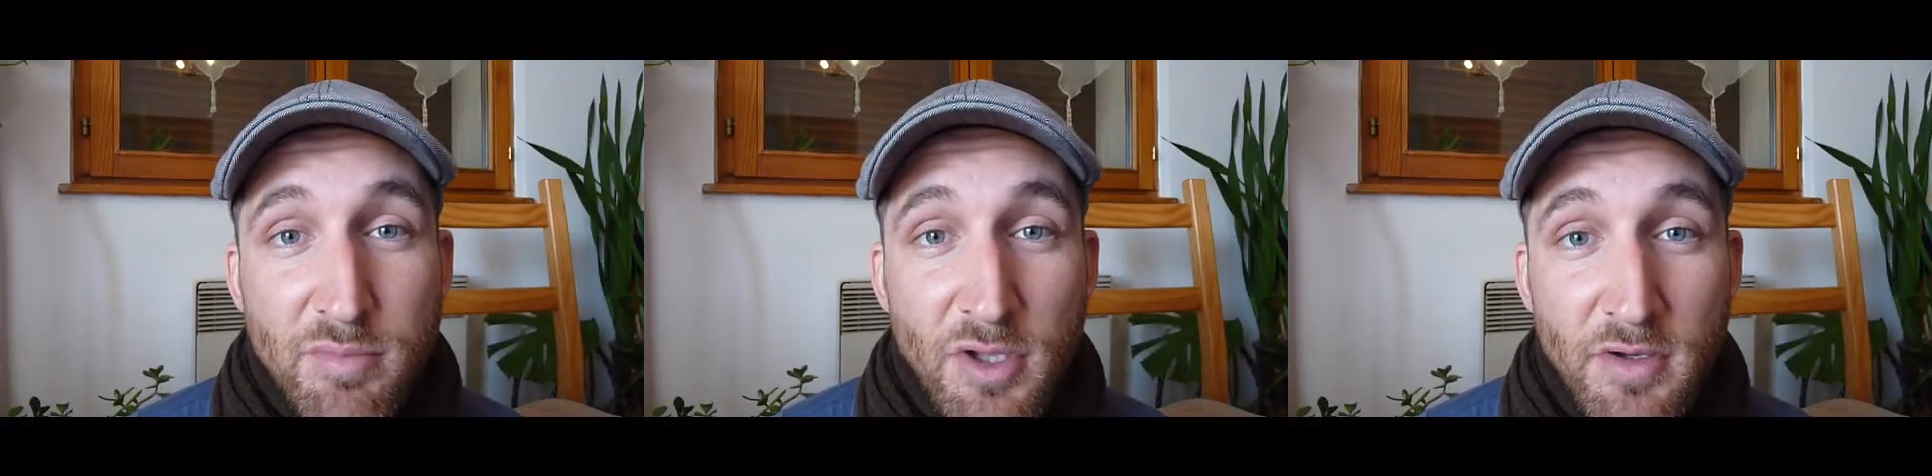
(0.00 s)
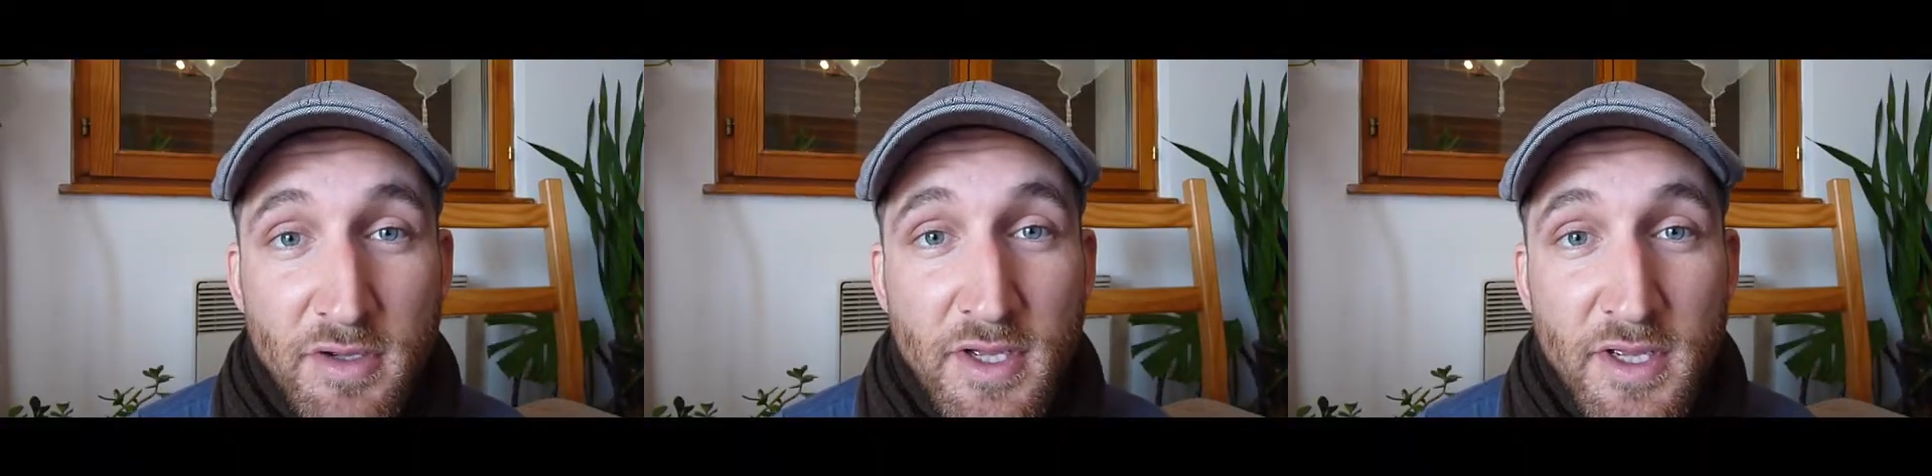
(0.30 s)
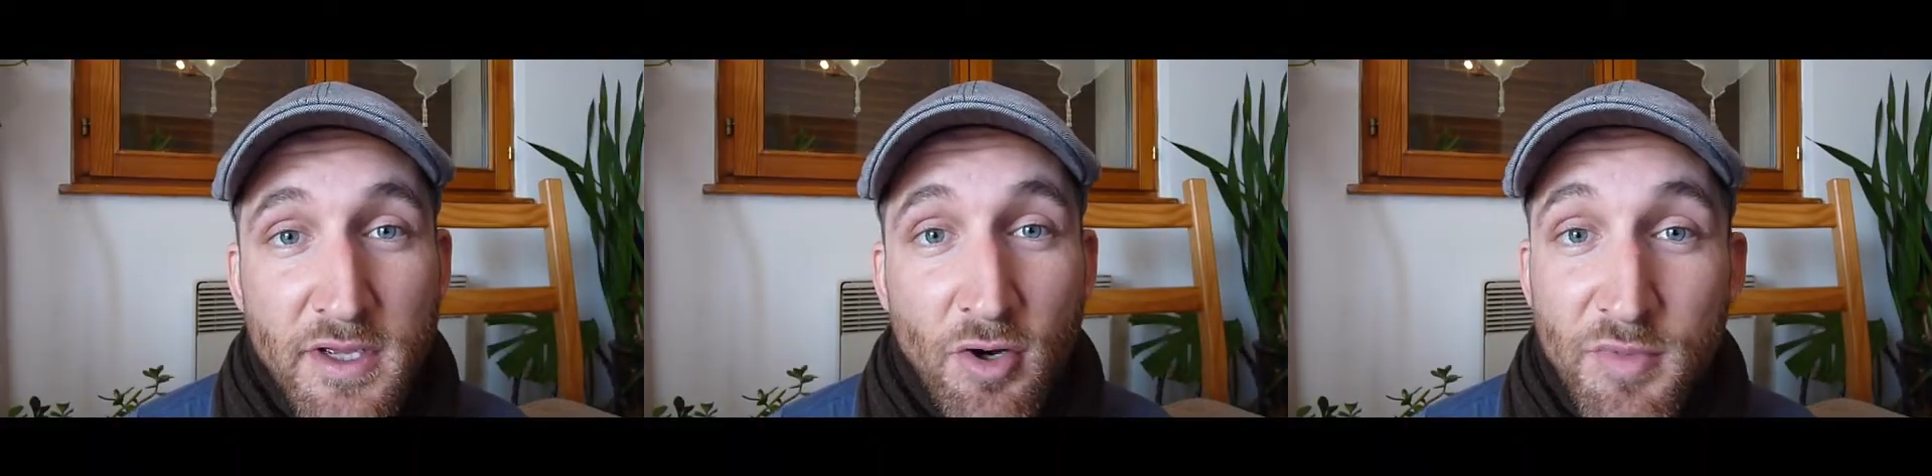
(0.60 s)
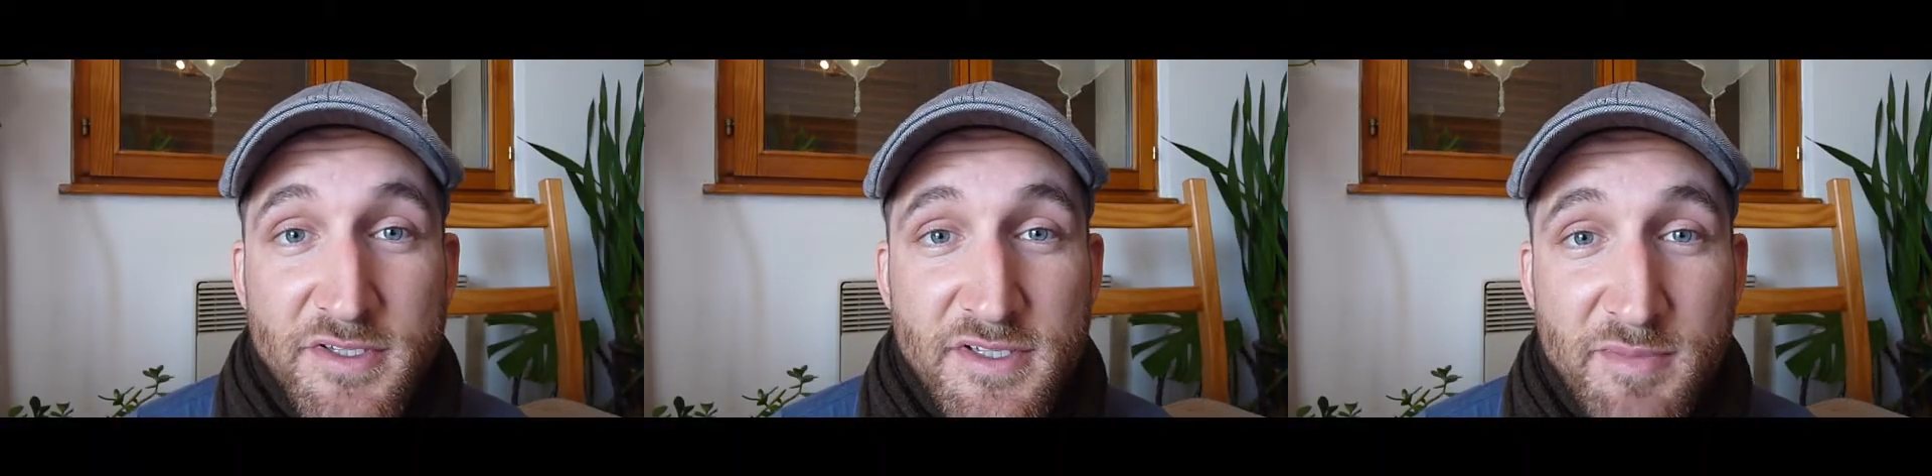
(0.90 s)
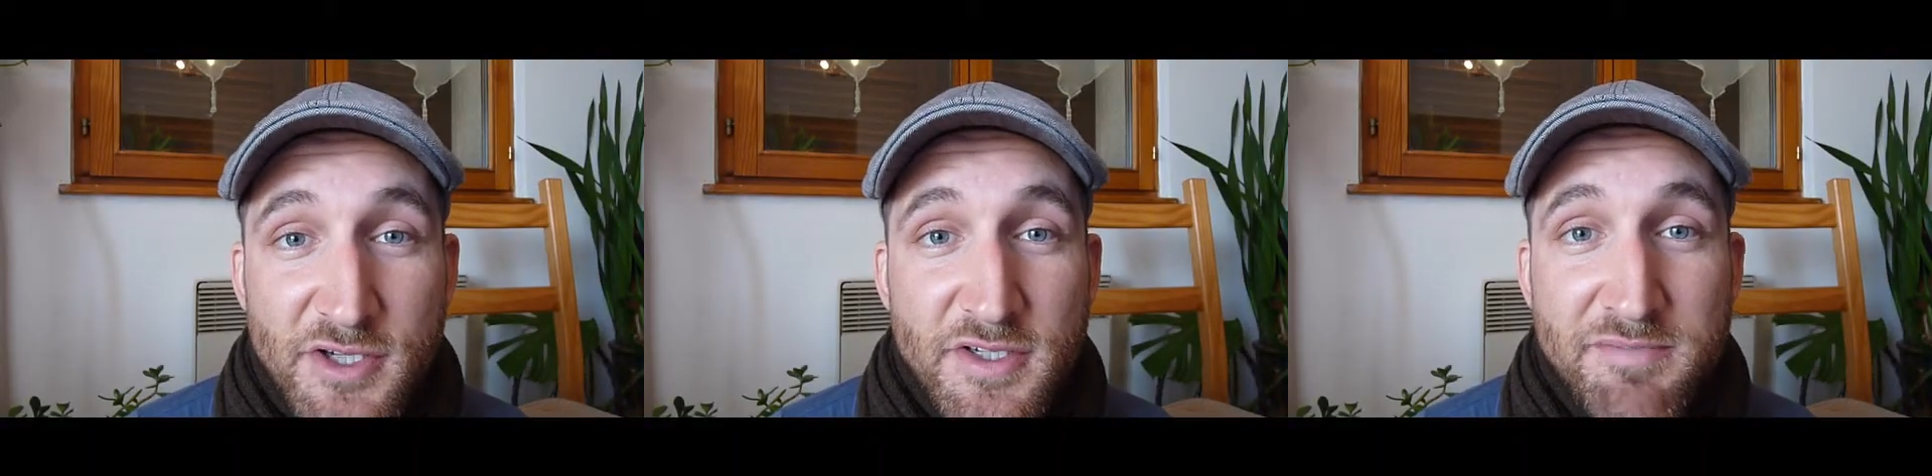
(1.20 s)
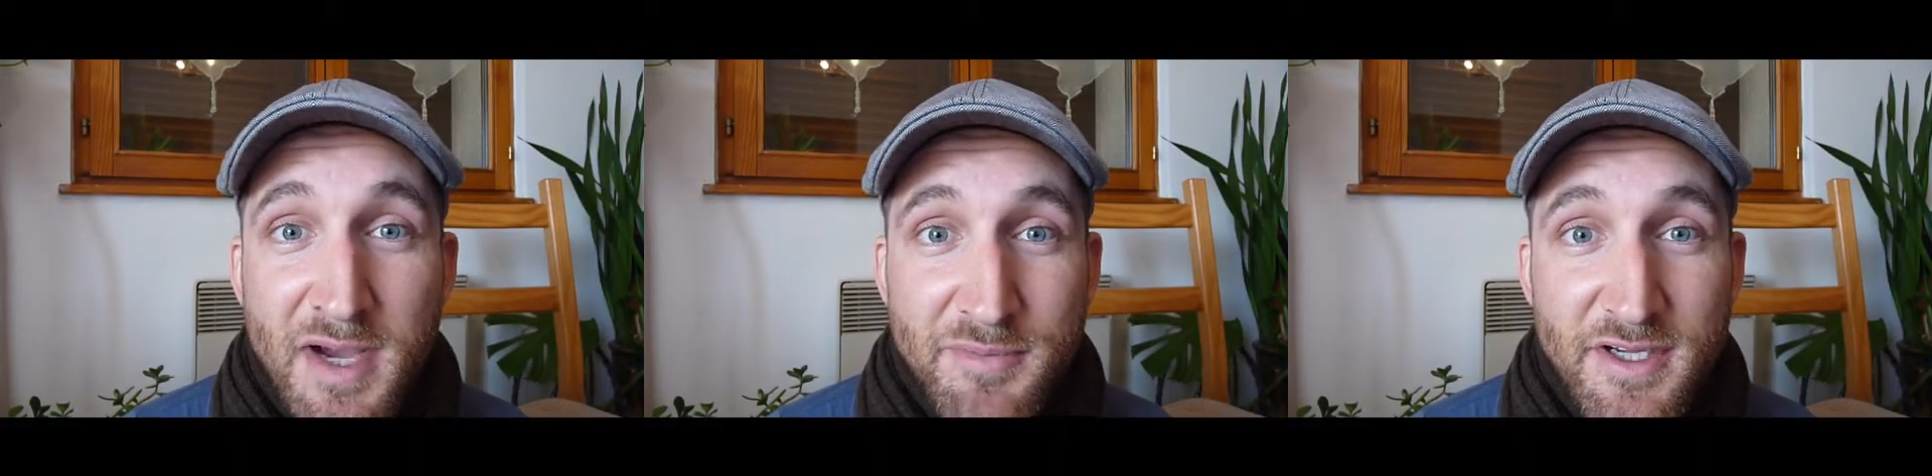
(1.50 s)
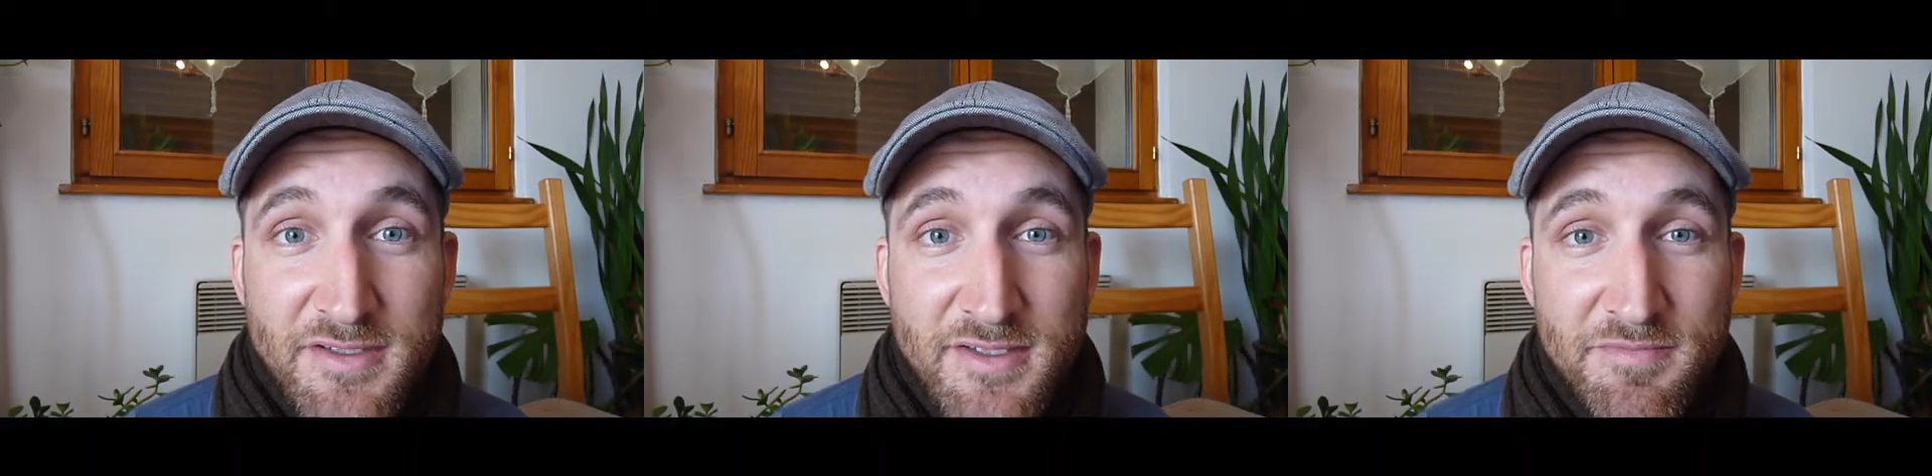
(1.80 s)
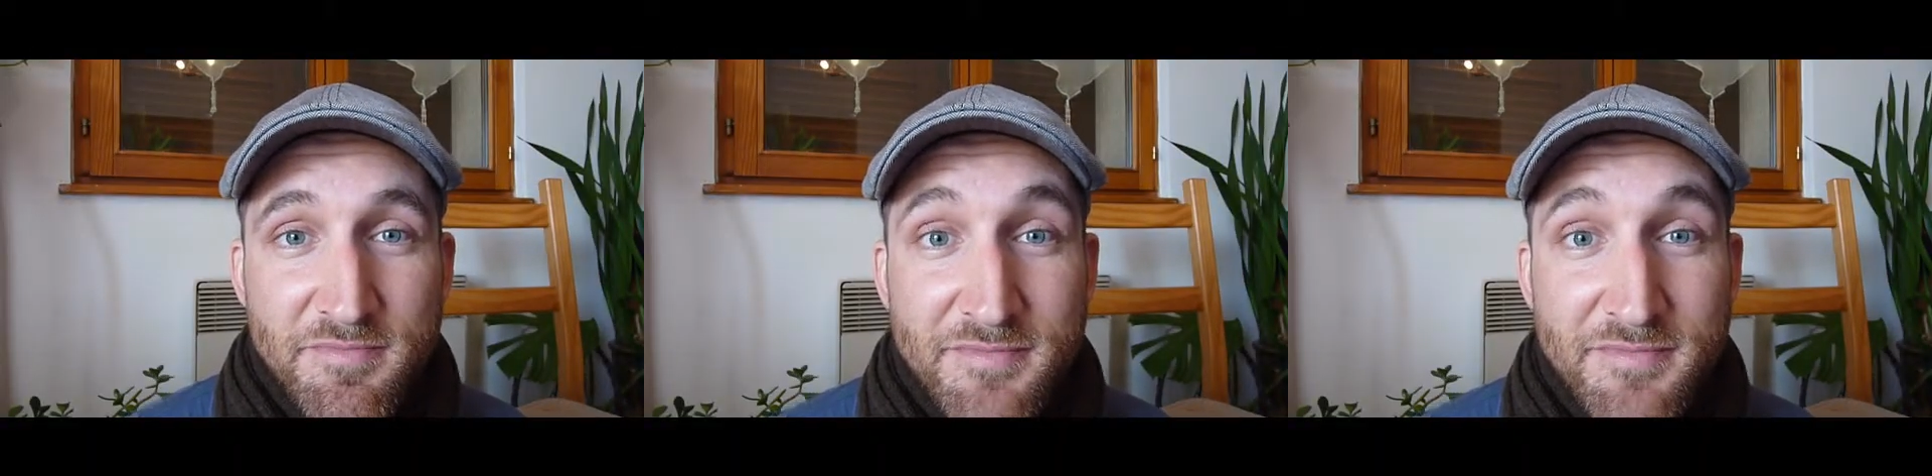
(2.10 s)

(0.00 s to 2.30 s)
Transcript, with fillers: blog almost as much as Mum does.